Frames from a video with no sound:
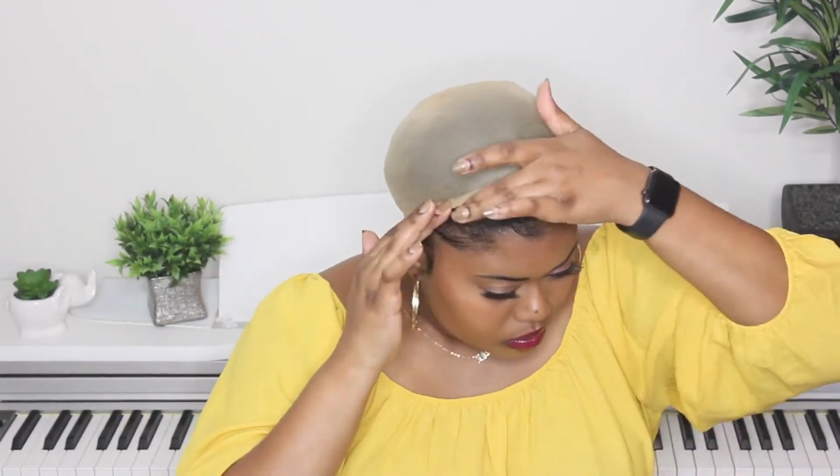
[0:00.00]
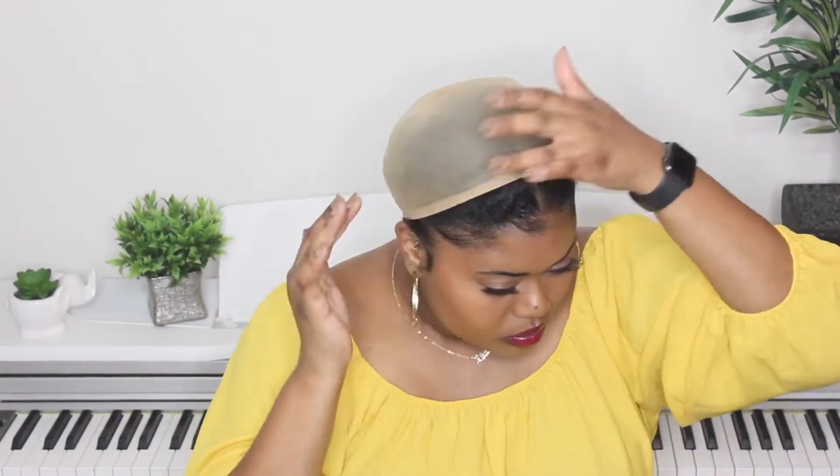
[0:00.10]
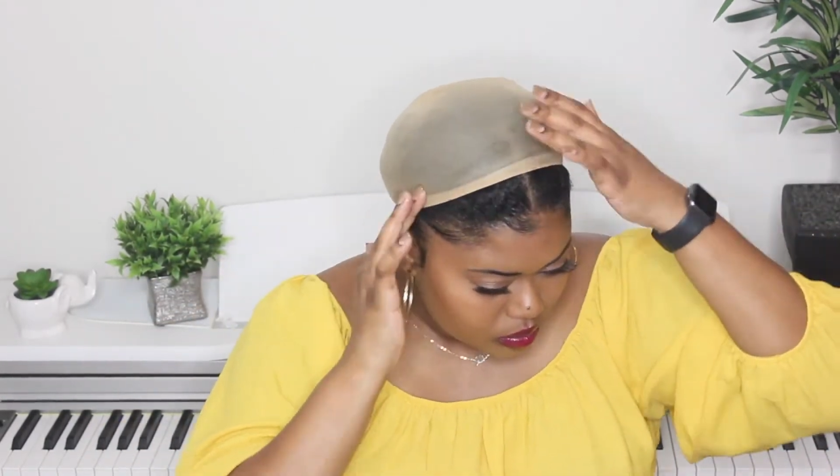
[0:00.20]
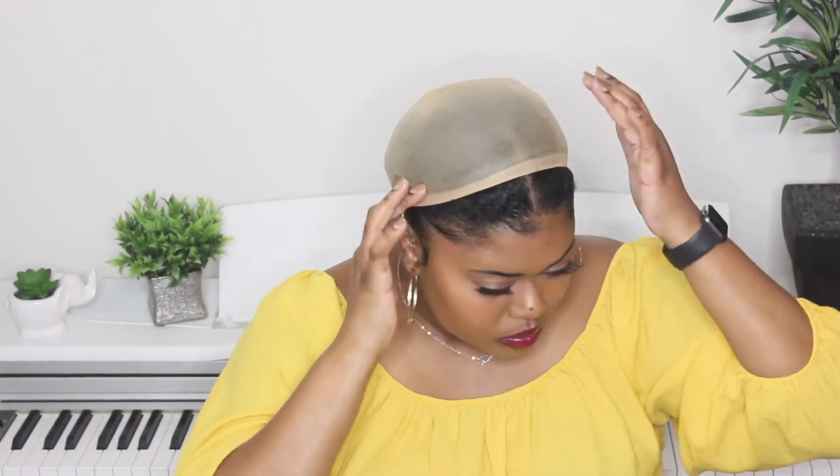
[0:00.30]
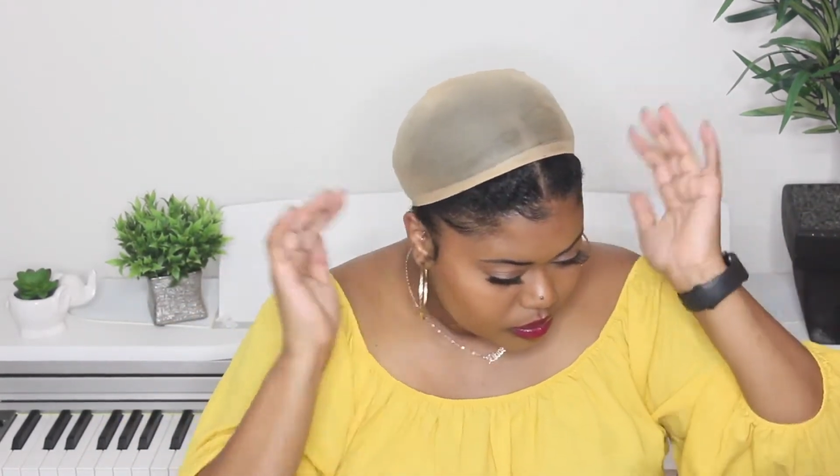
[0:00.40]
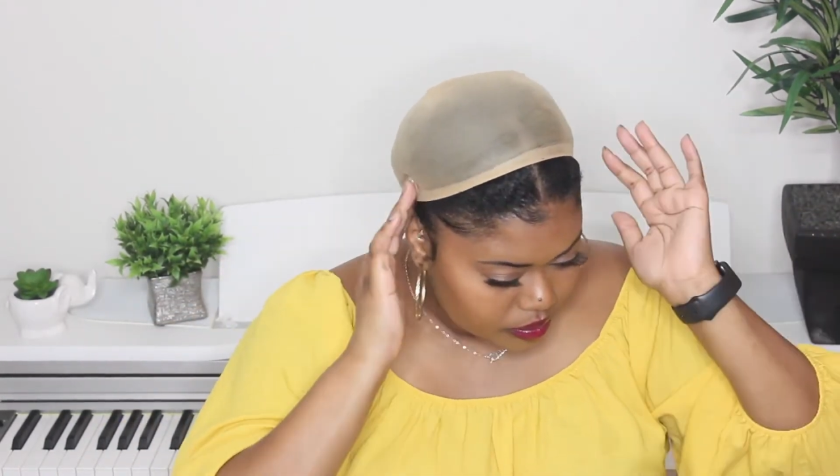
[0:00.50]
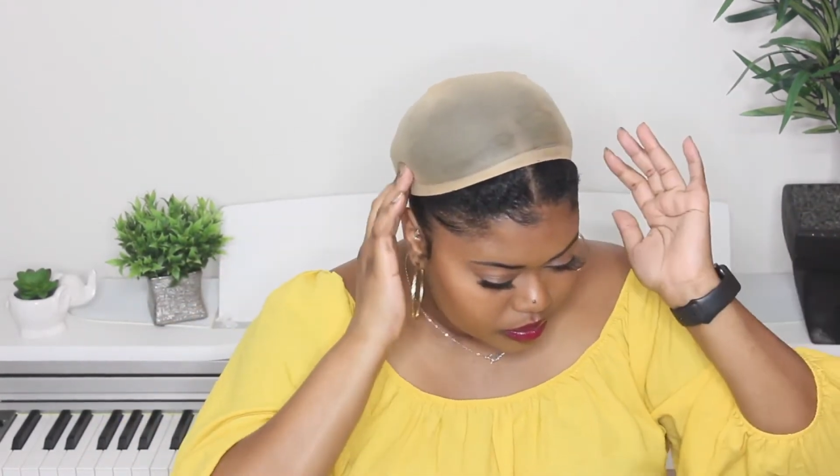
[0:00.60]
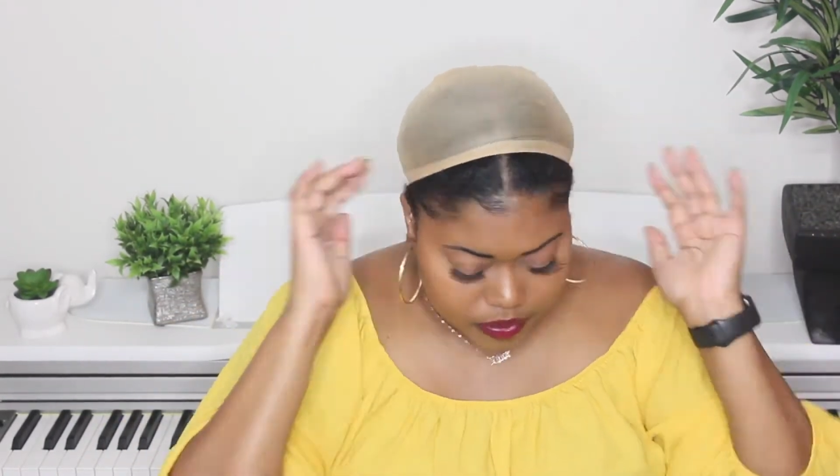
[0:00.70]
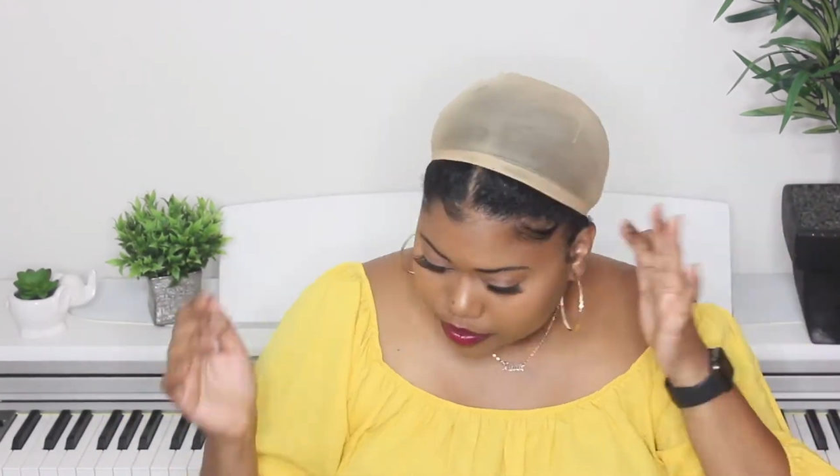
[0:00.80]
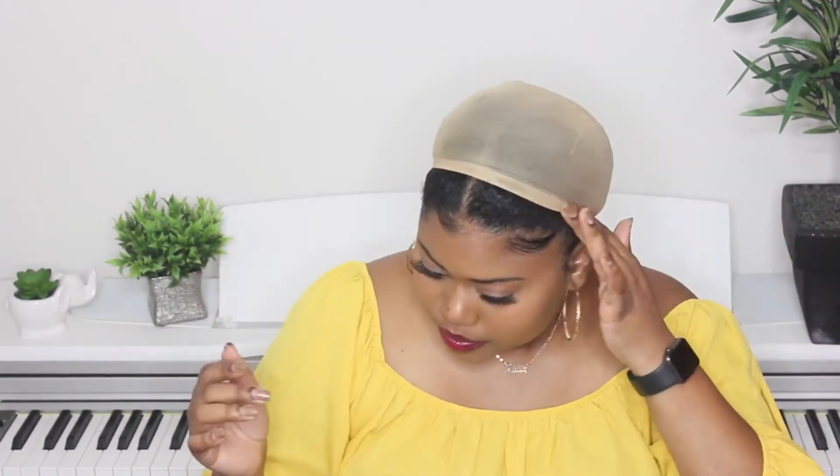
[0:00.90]
could be
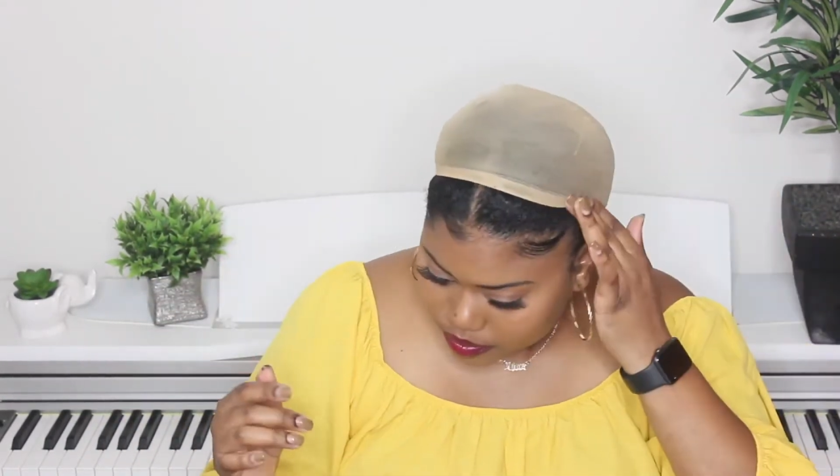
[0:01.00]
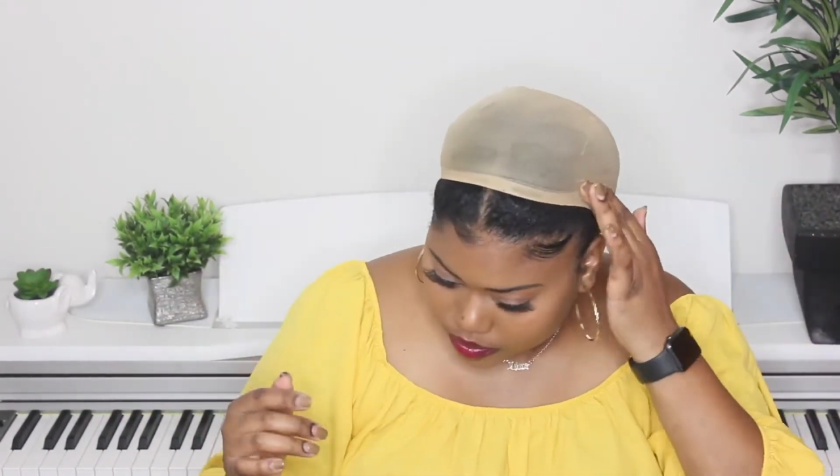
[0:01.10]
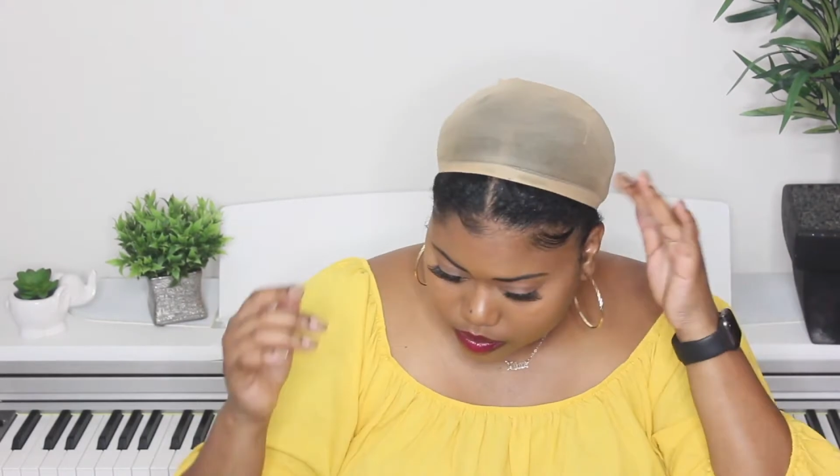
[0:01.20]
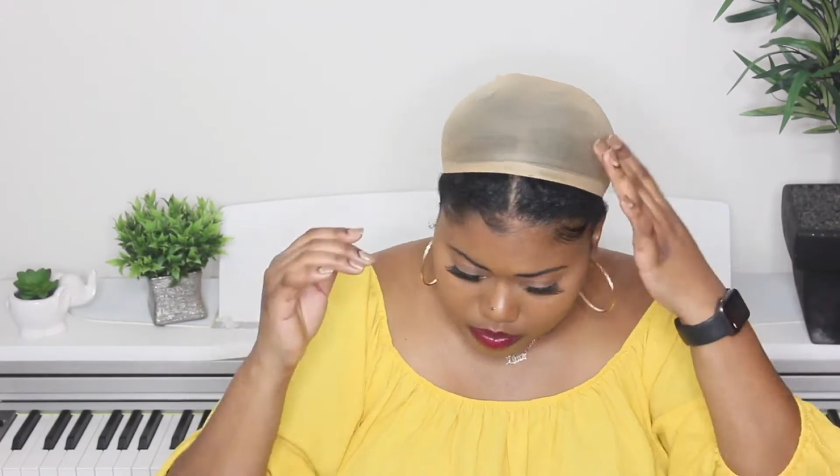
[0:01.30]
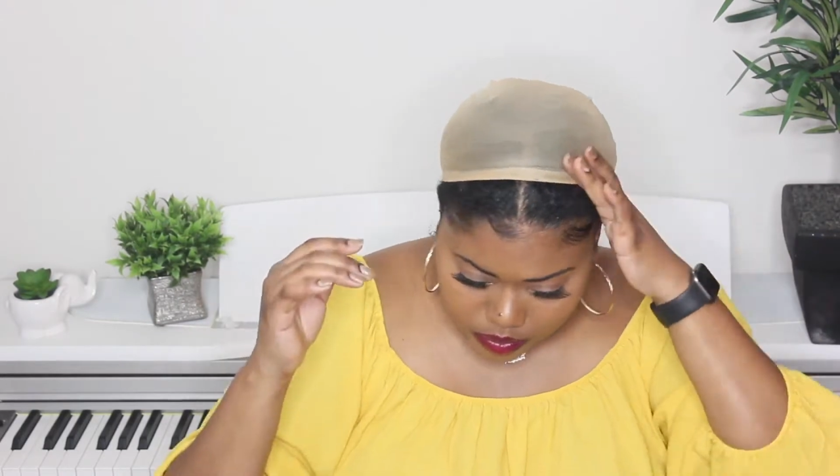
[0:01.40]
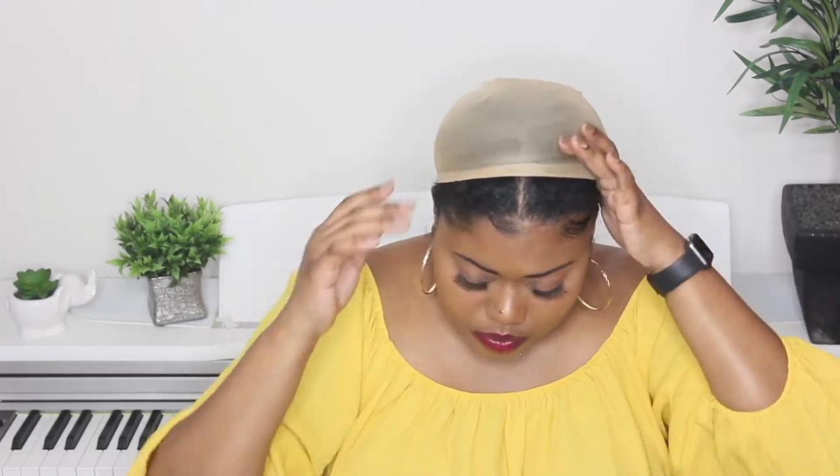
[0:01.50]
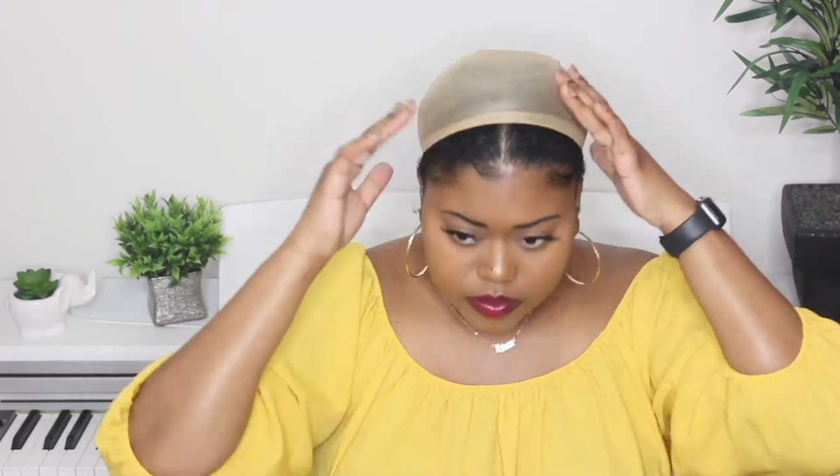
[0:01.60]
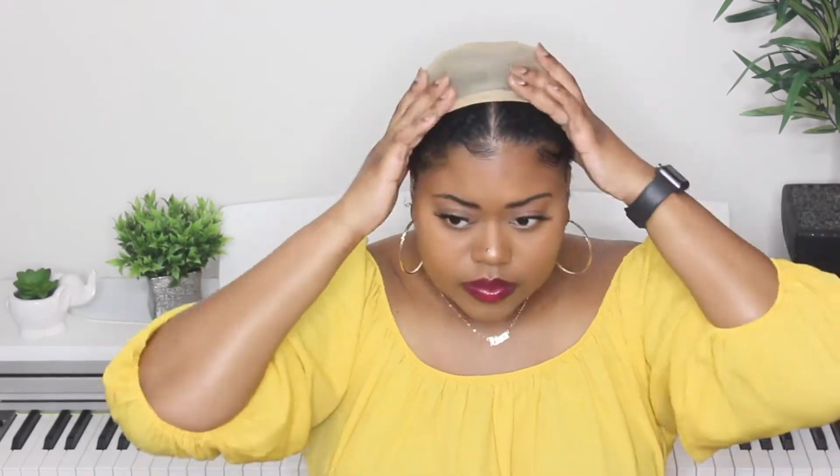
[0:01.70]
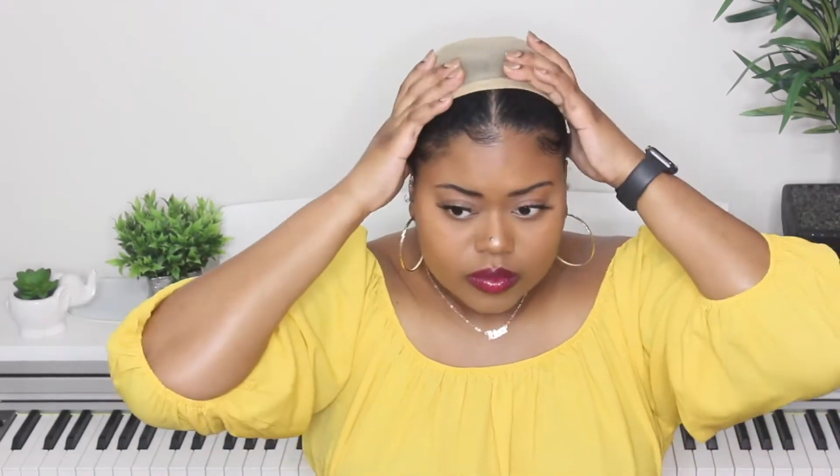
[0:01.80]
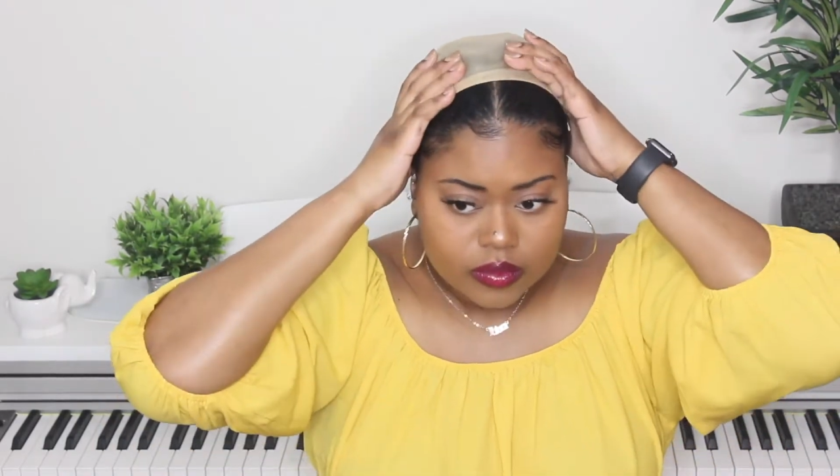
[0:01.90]

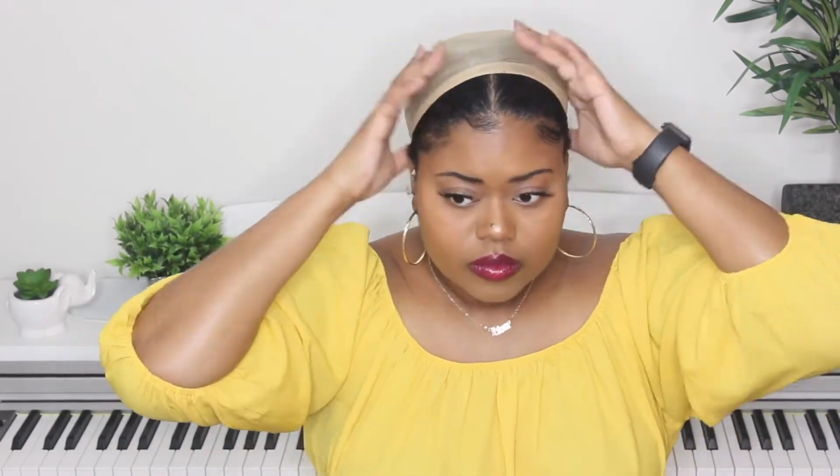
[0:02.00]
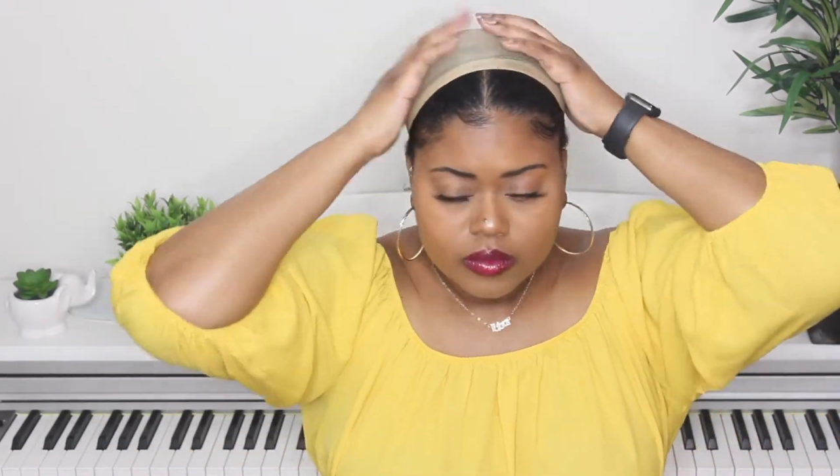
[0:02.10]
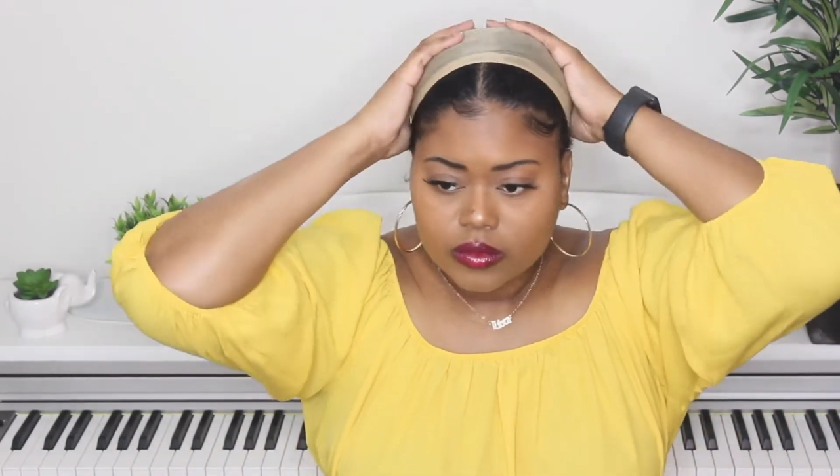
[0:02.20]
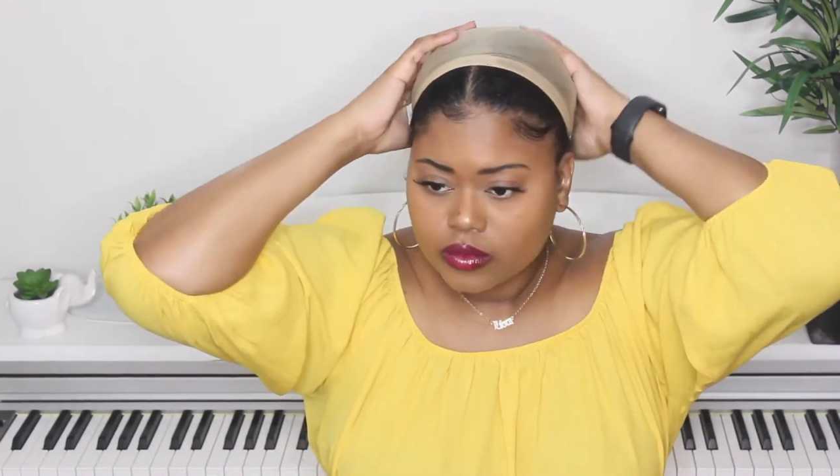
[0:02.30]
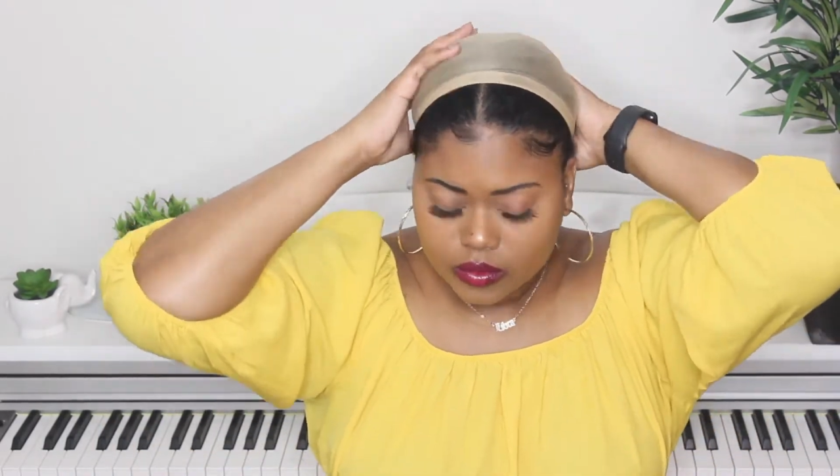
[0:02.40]
flat,